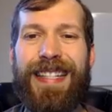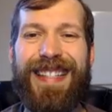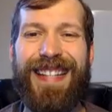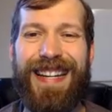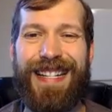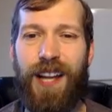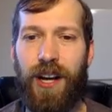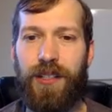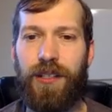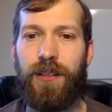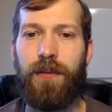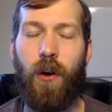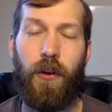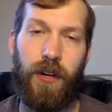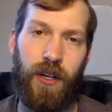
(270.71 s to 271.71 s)
deductive
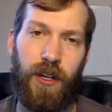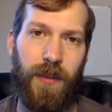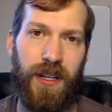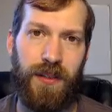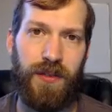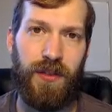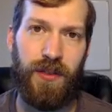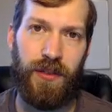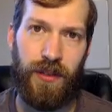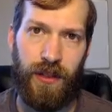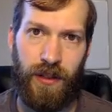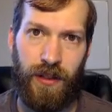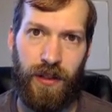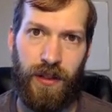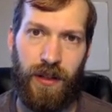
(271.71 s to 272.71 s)
arguments
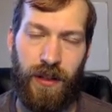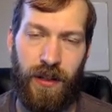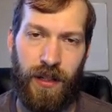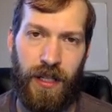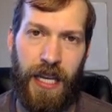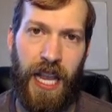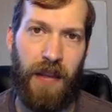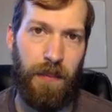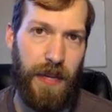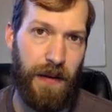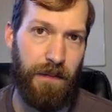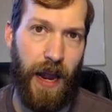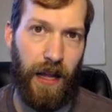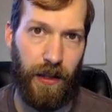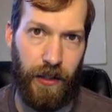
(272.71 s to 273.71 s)
can be
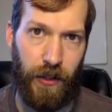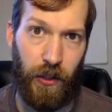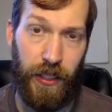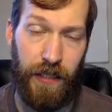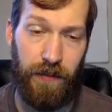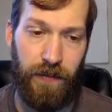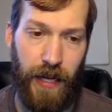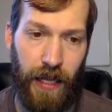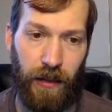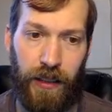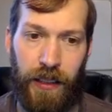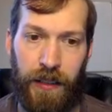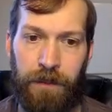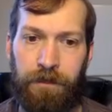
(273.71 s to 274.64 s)
valid or invalid,